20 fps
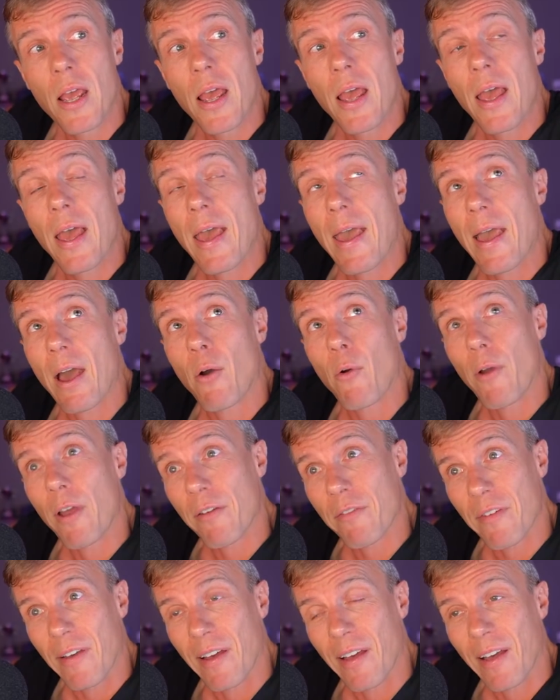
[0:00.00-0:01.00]

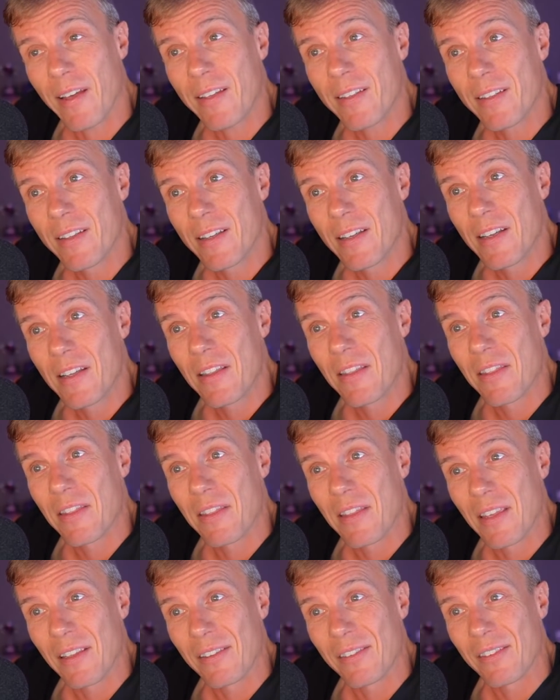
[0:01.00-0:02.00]
However,
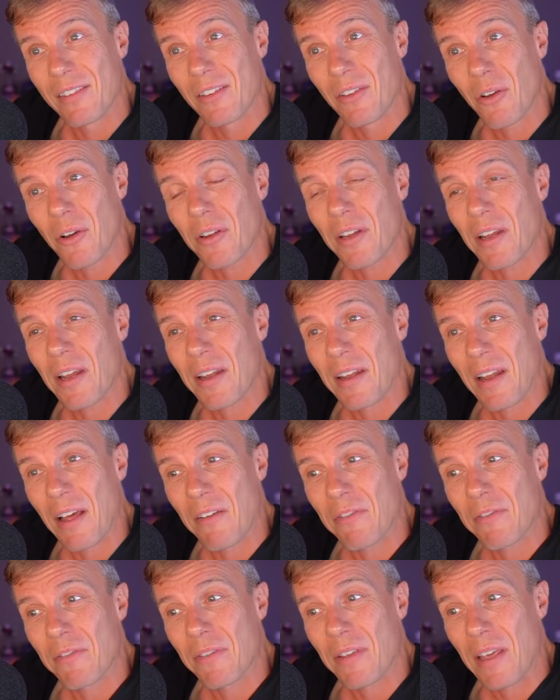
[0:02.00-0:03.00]
there's not
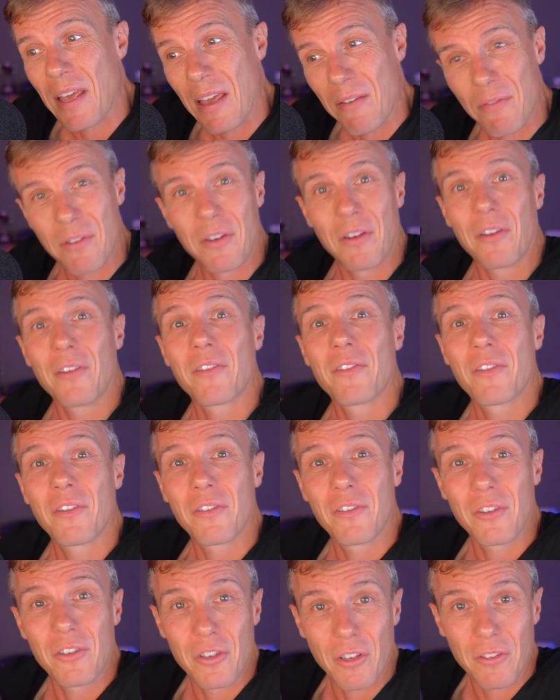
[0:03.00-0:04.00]
enough evidence to
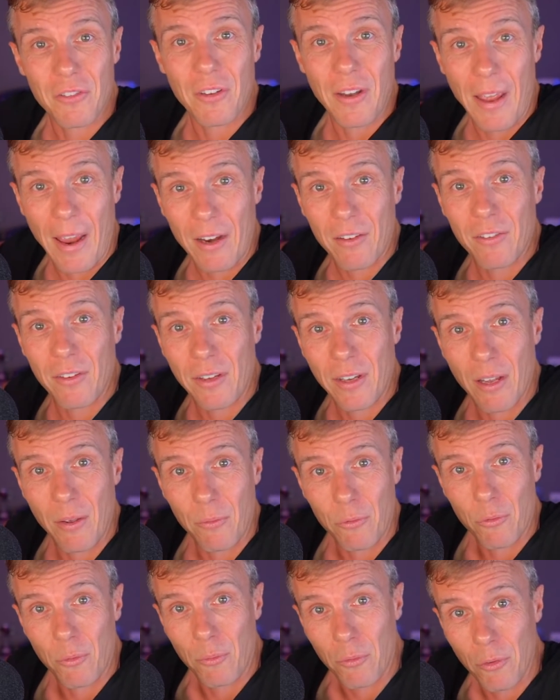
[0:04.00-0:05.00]
suggest it actually
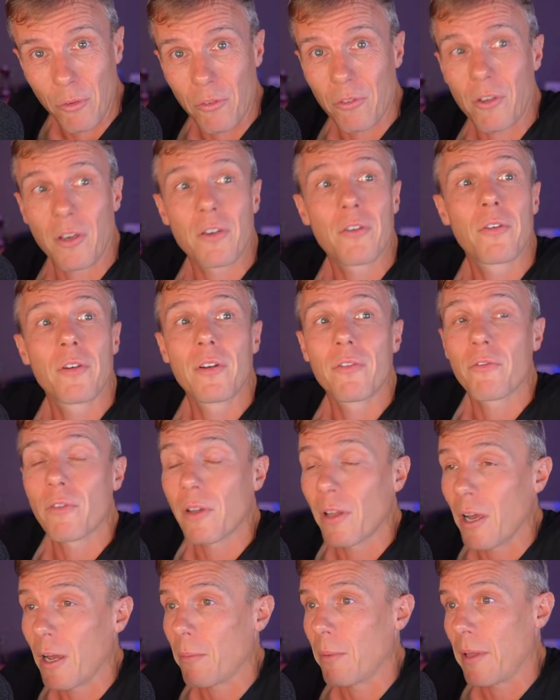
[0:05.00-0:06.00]
comes from Zusk. I couldn't
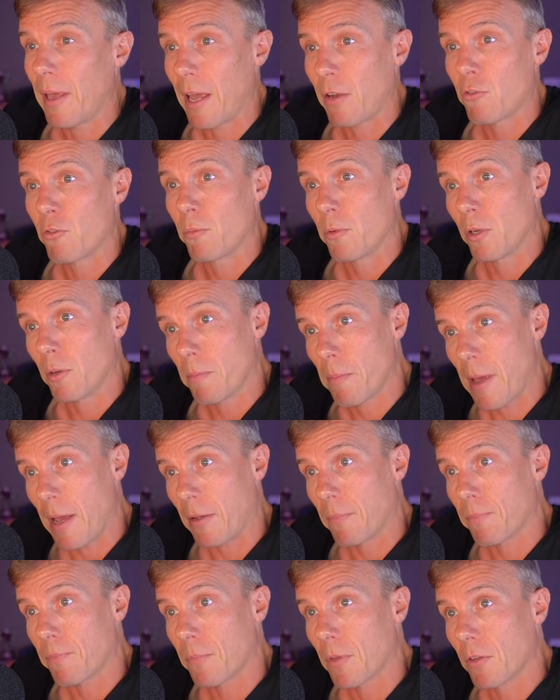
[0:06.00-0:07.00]
reliably attribute it
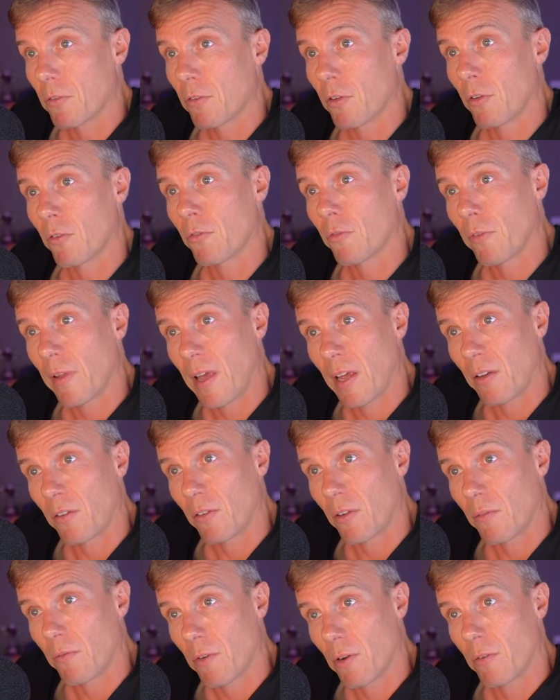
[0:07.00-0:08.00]
back, so I was flagged as
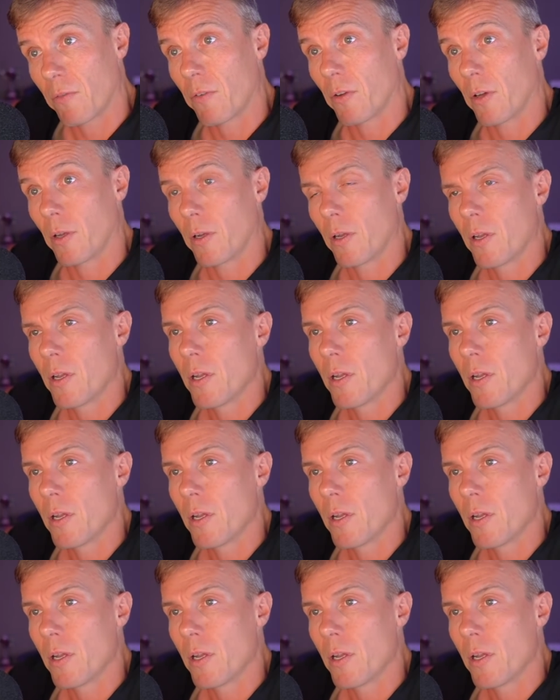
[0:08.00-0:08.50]
unverified.